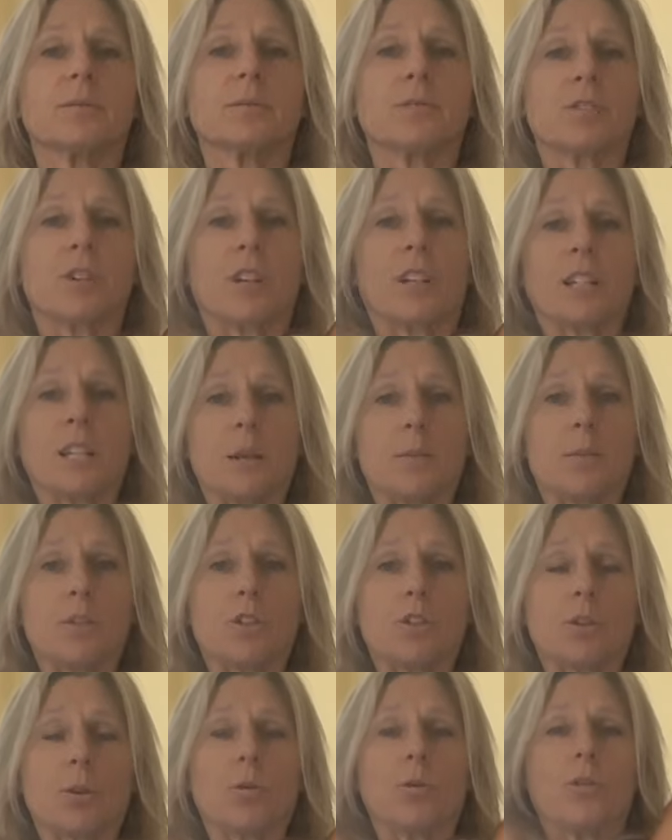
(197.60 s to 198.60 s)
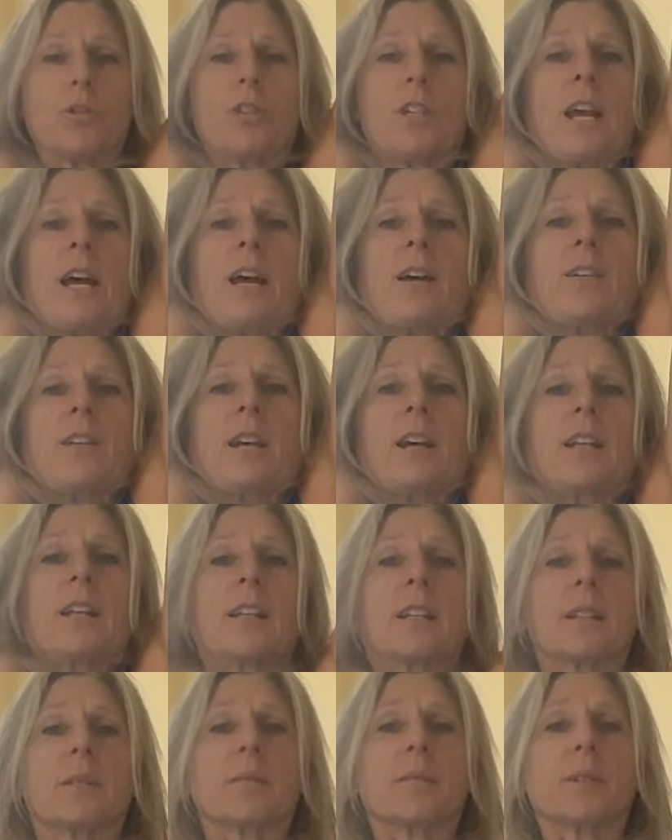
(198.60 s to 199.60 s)
Trying to keep the shoulders down, not
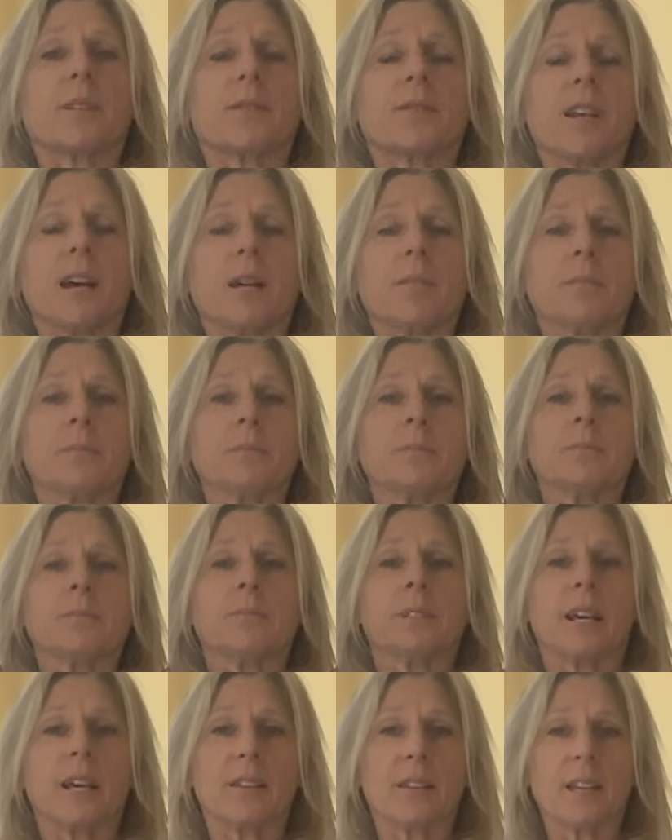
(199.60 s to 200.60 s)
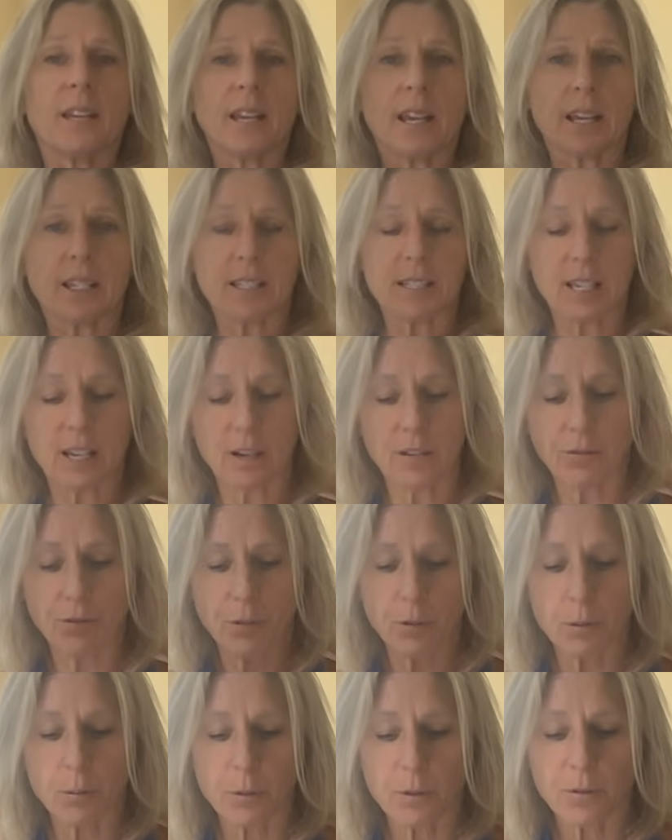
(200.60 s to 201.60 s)
letting them lift up. And then exhale,
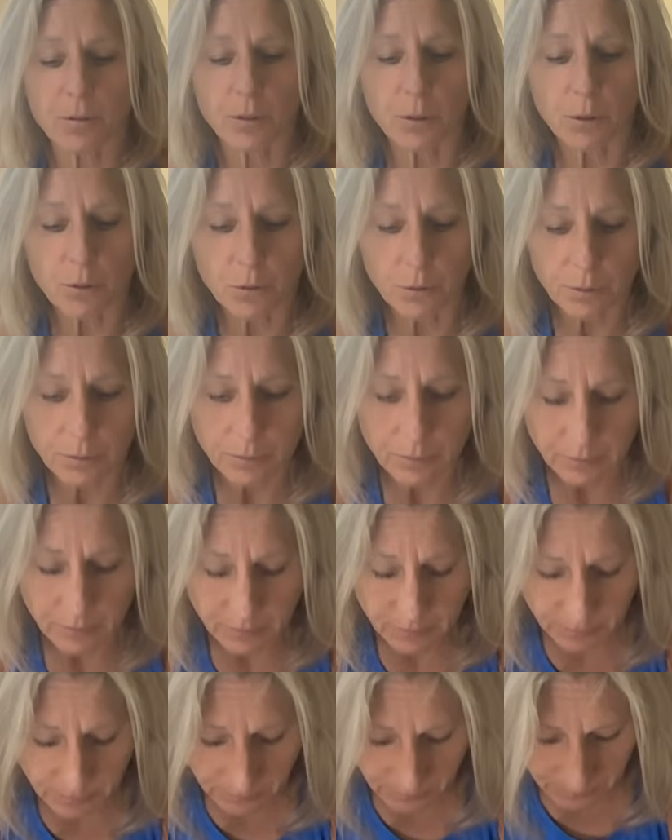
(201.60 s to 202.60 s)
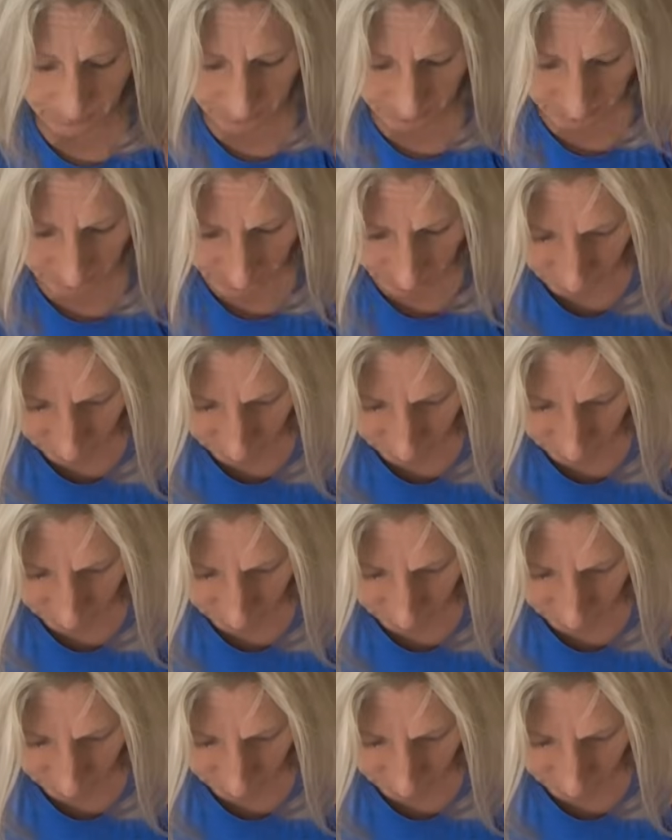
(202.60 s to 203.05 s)
forward fold. So